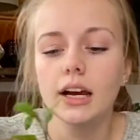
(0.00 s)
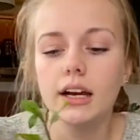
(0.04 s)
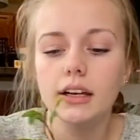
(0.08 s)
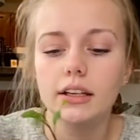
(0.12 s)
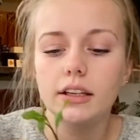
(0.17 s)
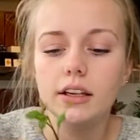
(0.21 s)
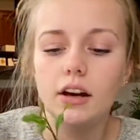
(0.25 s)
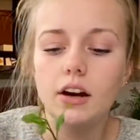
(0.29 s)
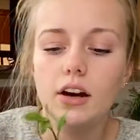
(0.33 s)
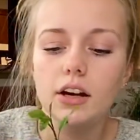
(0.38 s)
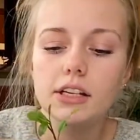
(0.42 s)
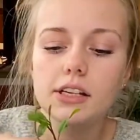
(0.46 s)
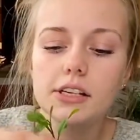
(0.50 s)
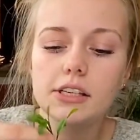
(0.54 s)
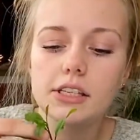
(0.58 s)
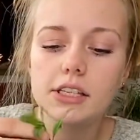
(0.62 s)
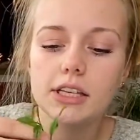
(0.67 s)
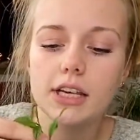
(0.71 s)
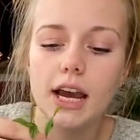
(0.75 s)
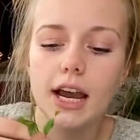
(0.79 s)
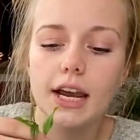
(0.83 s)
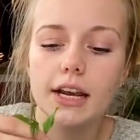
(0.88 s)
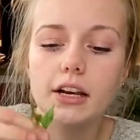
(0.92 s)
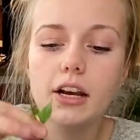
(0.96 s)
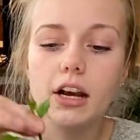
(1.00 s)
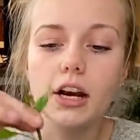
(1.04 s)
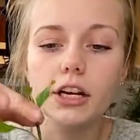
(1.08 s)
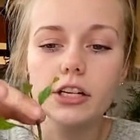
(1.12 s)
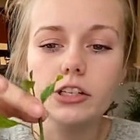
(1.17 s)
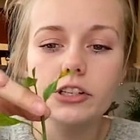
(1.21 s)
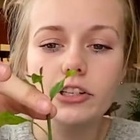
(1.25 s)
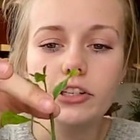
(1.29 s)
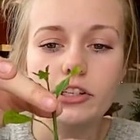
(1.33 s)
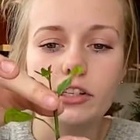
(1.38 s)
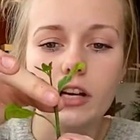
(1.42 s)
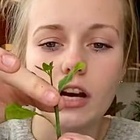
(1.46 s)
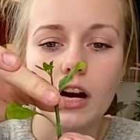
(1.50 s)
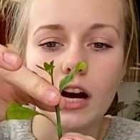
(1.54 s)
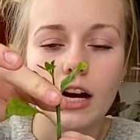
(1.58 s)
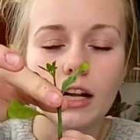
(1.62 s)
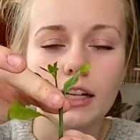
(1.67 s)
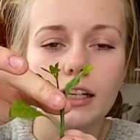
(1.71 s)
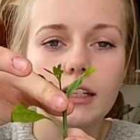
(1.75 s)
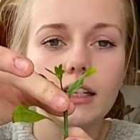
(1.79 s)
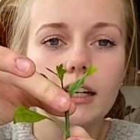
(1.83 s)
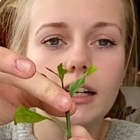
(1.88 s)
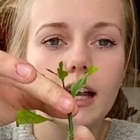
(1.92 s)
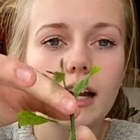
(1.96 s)
honestly, I could just
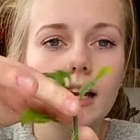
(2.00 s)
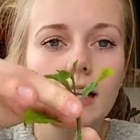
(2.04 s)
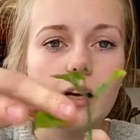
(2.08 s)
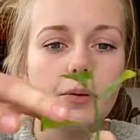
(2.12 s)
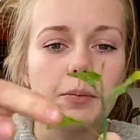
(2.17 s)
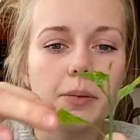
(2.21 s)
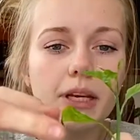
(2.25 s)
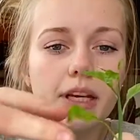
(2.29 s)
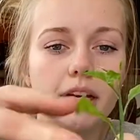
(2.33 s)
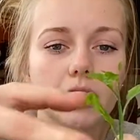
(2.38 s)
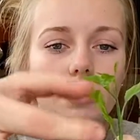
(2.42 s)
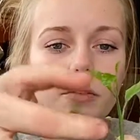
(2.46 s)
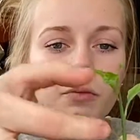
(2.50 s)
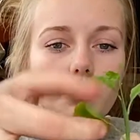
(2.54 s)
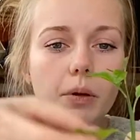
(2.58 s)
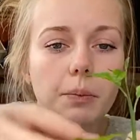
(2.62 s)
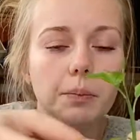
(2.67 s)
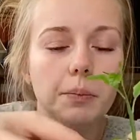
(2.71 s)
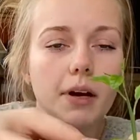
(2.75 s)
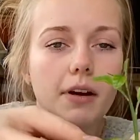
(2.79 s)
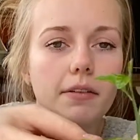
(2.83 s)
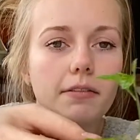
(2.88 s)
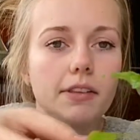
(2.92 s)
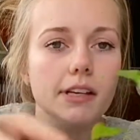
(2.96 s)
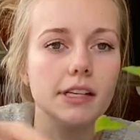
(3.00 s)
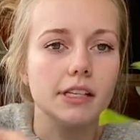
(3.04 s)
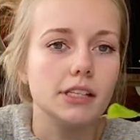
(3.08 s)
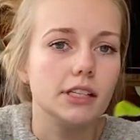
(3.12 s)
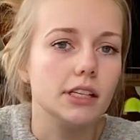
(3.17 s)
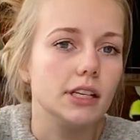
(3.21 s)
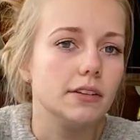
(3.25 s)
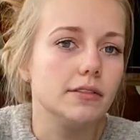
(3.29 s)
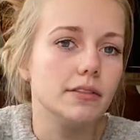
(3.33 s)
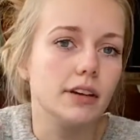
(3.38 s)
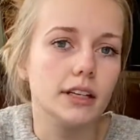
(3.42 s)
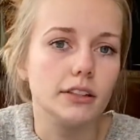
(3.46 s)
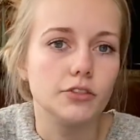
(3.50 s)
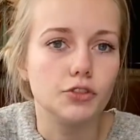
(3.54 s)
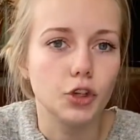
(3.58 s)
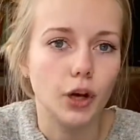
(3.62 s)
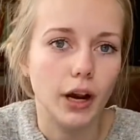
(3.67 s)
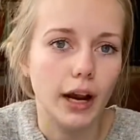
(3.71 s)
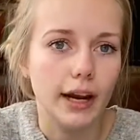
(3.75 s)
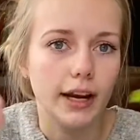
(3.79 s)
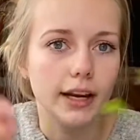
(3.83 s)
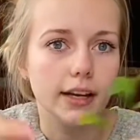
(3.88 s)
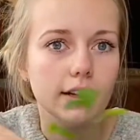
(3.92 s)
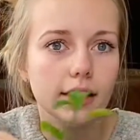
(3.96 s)
cut it again up here and rip off this leaf and
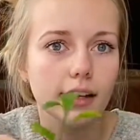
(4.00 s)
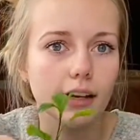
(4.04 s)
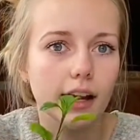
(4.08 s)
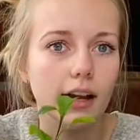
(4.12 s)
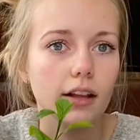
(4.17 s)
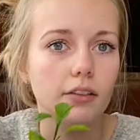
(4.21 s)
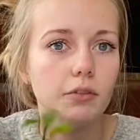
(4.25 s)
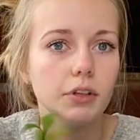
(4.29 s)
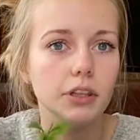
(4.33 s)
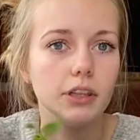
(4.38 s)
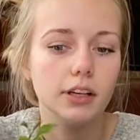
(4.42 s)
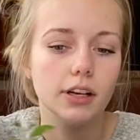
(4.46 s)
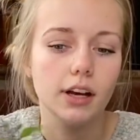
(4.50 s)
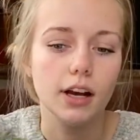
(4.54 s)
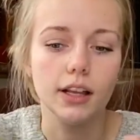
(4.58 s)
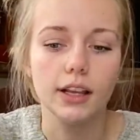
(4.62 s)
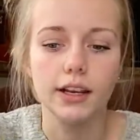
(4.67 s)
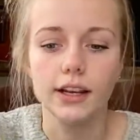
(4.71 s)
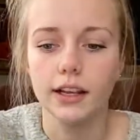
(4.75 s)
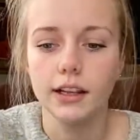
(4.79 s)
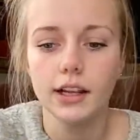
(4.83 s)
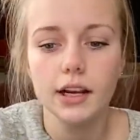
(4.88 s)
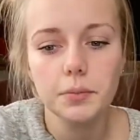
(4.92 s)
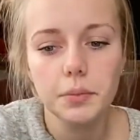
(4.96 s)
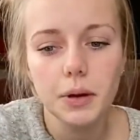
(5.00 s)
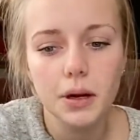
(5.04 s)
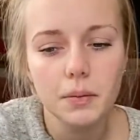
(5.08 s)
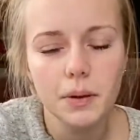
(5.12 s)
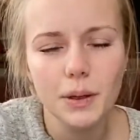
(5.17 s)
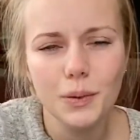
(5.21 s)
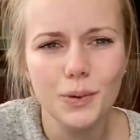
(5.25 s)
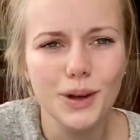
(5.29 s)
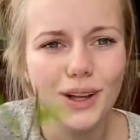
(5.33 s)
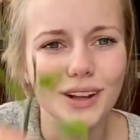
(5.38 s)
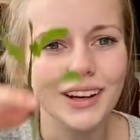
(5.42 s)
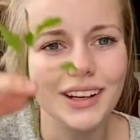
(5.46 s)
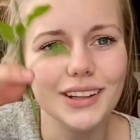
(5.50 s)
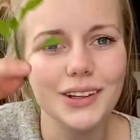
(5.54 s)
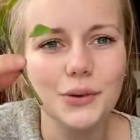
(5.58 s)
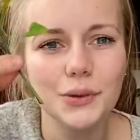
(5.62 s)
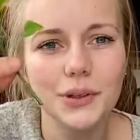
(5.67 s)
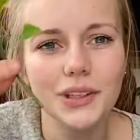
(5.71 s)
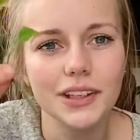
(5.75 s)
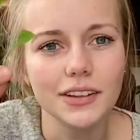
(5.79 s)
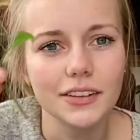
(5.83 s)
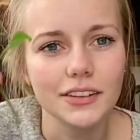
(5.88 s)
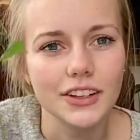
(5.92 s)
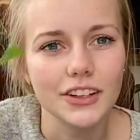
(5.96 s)
try it again with the cutting, and I probably will. I don't
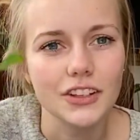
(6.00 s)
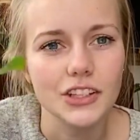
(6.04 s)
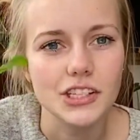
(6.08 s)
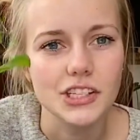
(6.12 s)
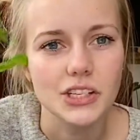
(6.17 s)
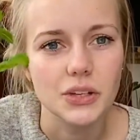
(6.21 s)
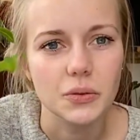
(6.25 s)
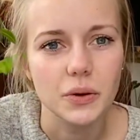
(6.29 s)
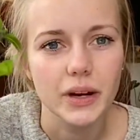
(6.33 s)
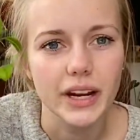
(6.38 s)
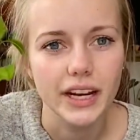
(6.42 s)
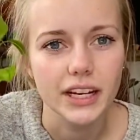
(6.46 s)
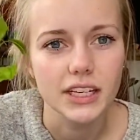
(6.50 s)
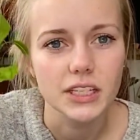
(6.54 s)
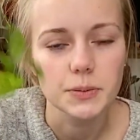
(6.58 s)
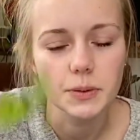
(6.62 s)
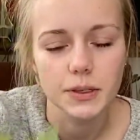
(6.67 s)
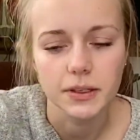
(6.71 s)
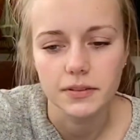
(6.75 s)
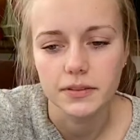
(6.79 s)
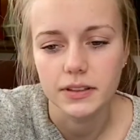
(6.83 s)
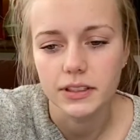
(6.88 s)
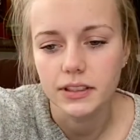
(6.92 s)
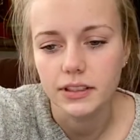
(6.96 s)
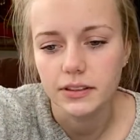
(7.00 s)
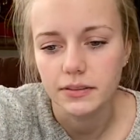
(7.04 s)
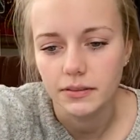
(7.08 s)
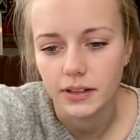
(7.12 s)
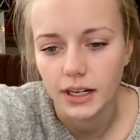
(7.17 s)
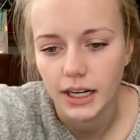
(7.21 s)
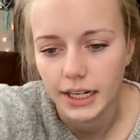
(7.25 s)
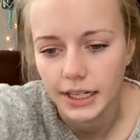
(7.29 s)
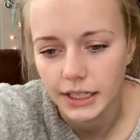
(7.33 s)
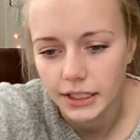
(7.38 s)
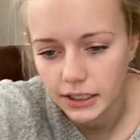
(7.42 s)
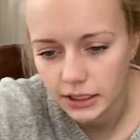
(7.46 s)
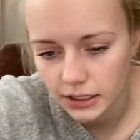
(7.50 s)
want to throw this away. It's perfectly fine.